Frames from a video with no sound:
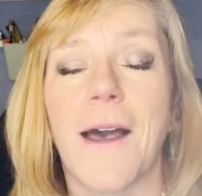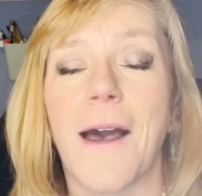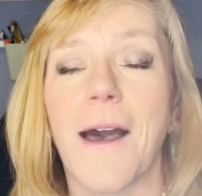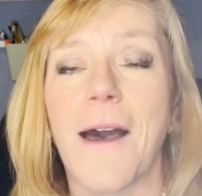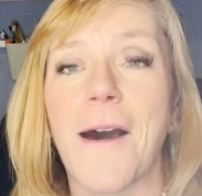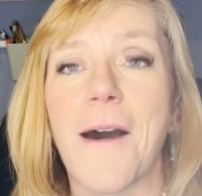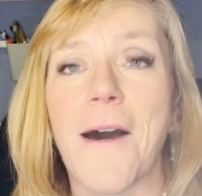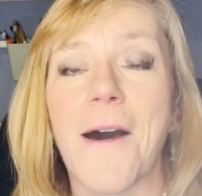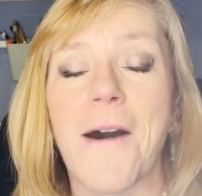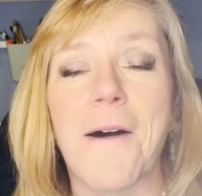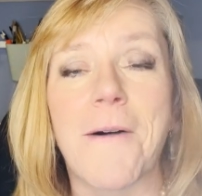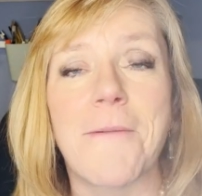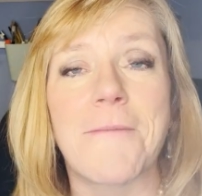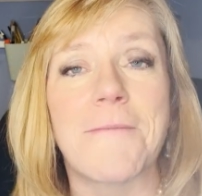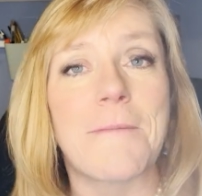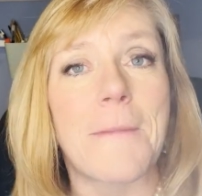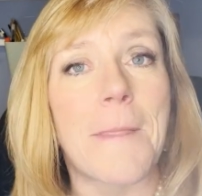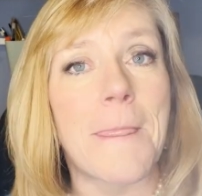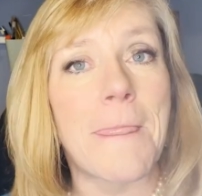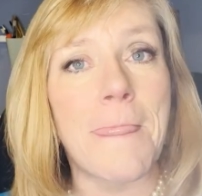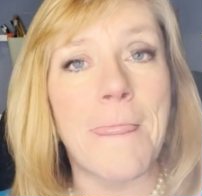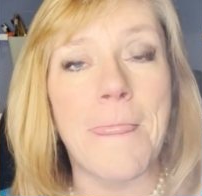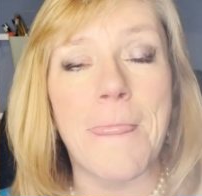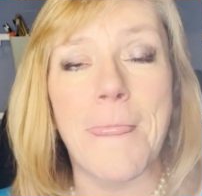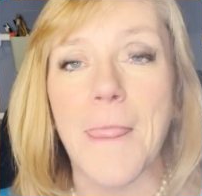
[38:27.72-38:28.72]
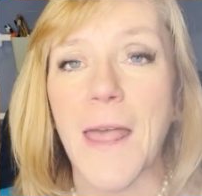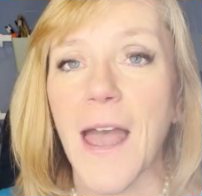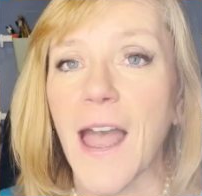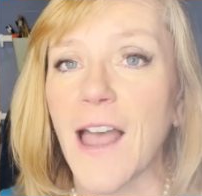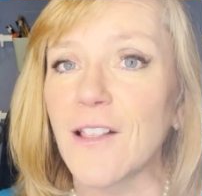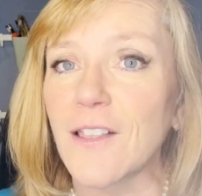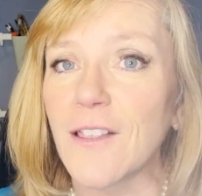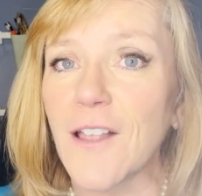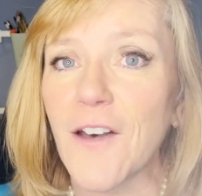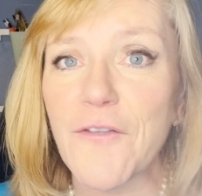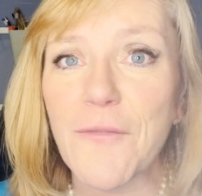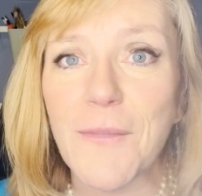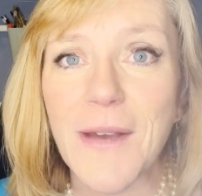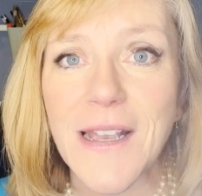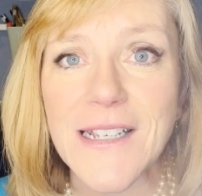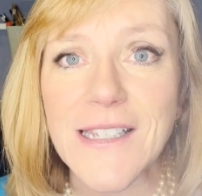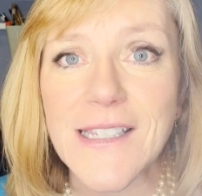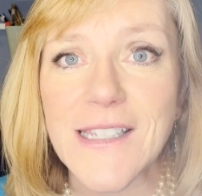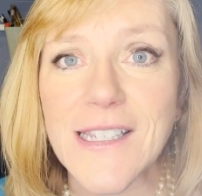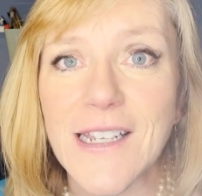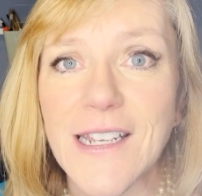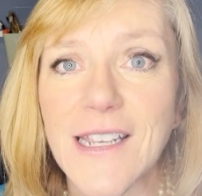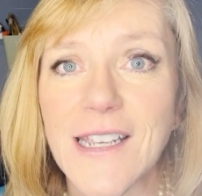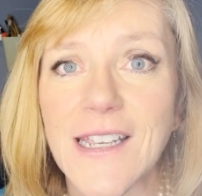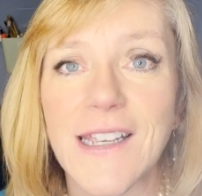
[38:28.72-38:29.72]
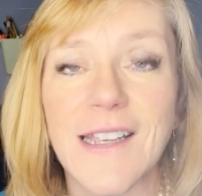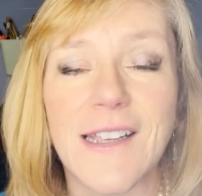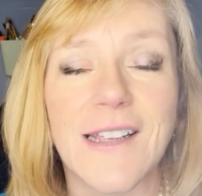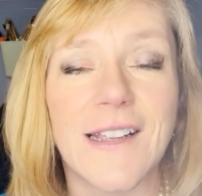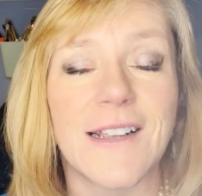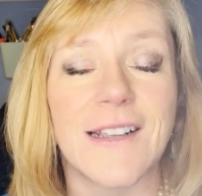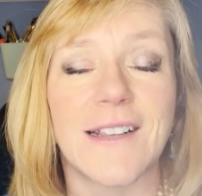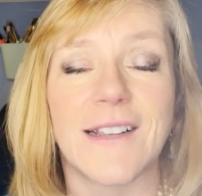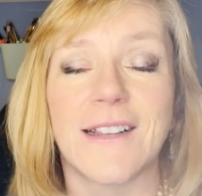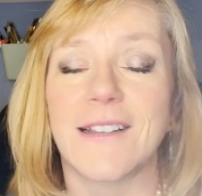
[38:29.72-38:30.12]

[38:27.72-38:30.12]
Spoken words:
I love my city.